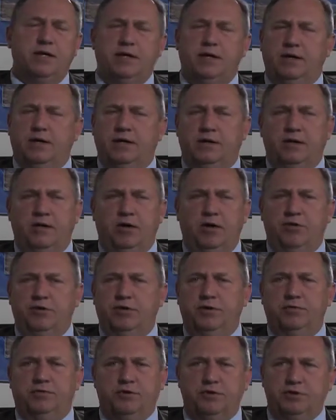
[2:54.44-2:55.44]
all
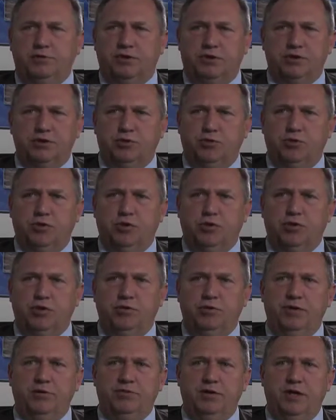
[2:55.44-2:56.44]
the infrastructure work
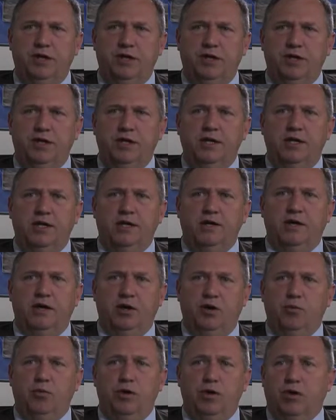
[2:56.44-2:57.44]
that we've done,
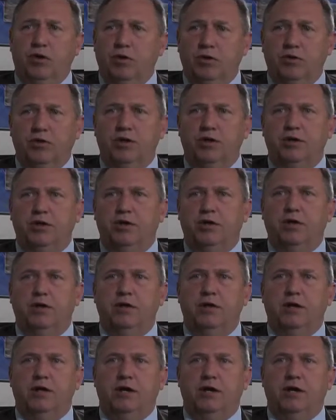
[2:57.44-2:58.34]
we are a leader.